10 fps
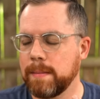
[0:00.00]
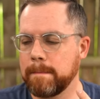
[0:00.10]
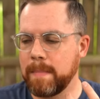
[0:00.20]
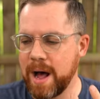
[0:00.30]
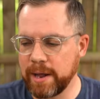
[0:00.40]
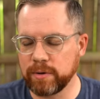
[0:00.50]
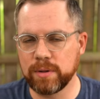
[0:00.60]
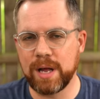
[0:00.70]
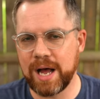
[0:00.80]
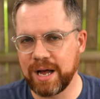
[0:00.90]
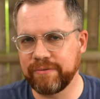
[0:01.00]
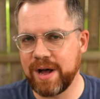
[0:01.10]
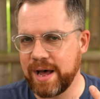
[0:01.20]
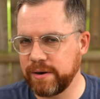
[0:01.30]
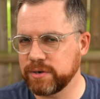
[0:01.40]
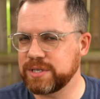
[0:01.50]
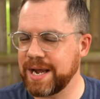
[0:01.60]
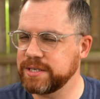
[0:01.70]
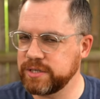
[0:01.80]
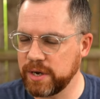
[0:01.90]
model of
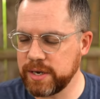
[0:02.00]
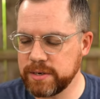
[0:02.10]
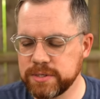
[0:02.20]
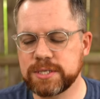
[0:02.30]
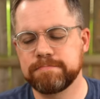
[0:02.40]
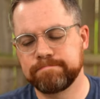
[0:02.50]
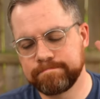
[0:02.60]
undersized yo-yos.